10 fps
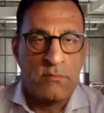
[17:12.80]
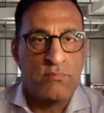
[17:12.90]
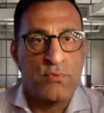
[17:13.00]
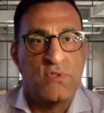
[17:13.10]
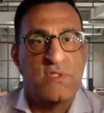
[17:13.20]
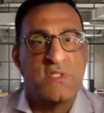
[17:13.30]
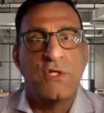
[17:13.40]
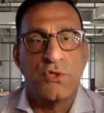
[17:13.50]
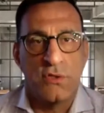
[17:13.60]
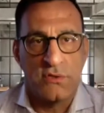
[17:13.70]

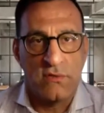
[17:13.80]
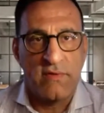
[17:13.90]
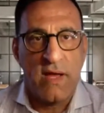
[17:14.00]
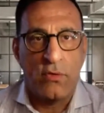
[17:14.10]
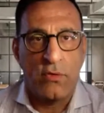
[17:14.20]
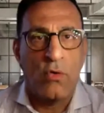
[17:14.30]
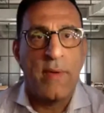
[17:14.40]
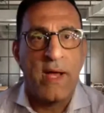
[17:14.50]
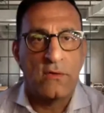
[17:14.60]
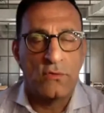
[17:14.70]
procedures of how you go
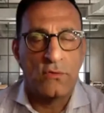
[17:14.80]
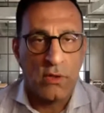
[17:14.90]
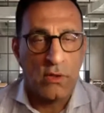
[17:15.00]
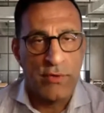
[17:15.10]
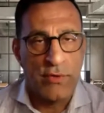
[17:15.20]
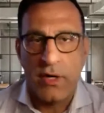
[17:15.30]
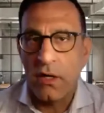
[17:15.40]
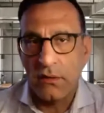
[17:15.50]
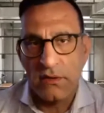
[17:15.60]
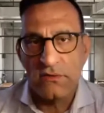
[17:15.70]
back to work,
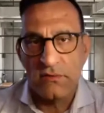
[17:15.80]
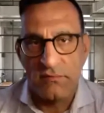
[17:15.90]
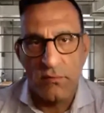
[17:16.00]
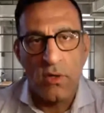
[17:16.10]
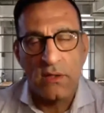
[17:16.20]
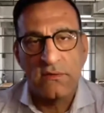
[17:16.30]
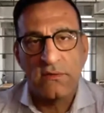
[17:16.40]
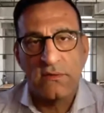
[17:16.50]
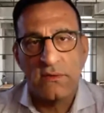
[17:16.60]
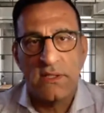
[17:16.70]
regardless of
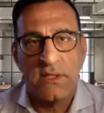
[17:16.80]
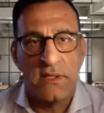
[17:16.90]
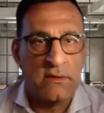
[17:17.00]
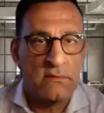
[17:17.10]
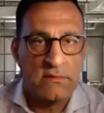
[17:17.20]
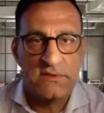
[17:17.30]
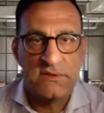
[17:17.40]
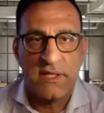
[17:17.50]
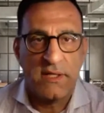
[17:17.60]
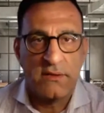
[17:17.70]
what the
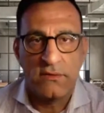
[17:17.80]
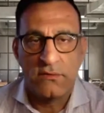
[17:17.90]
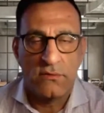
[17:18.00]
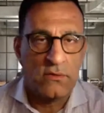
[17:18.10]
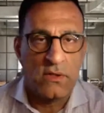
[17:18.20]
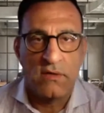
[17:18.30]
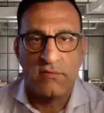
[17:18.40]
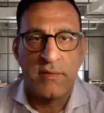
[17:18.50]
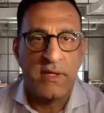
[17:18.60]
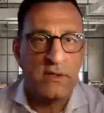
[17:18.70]
state or
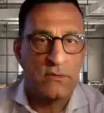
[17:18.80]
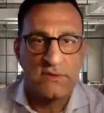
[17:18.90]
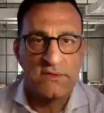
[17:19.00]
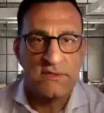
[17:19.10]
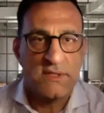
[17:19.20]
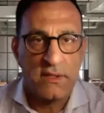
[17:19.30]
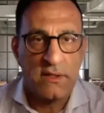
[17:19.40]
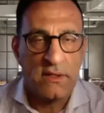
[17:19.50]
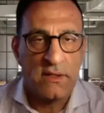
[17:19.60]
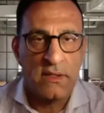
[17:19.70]
government or city
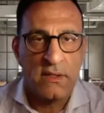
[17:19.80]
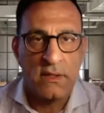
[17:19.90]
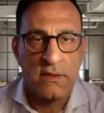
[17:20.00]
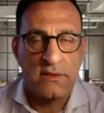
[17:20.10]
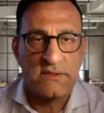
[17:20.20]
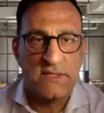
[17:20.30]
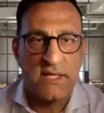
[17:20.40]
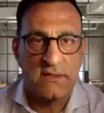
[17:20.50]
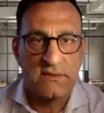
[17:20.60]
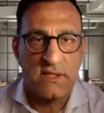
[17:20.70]

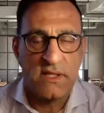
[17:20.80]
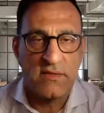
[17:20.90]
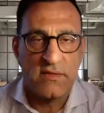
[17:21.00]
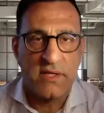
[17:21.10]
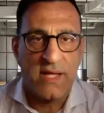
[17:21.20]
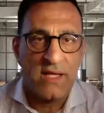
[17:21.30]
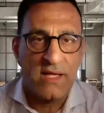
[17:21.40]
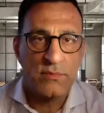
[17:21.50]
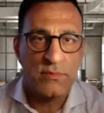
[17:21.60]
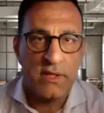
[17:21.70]
says. And I think it
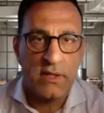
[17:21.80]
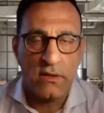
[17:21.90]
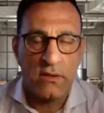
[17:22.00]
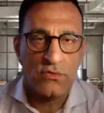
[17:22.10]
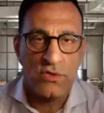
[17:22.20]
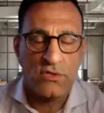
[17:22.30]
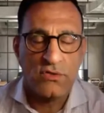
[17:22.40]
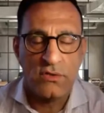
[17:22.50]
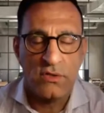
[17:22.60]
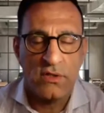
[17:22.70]
has to be in
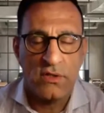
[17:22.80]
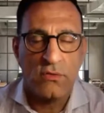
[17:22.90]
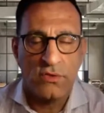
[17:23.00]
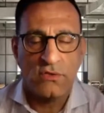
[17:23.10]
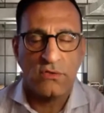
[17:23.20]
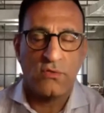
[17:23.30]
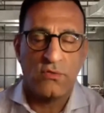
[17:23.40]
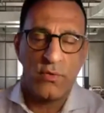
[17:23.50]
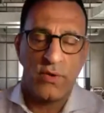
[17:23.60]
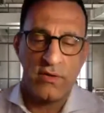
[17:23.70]

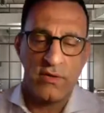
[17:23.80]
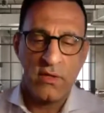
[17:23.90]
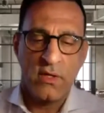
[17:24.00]
conjunction with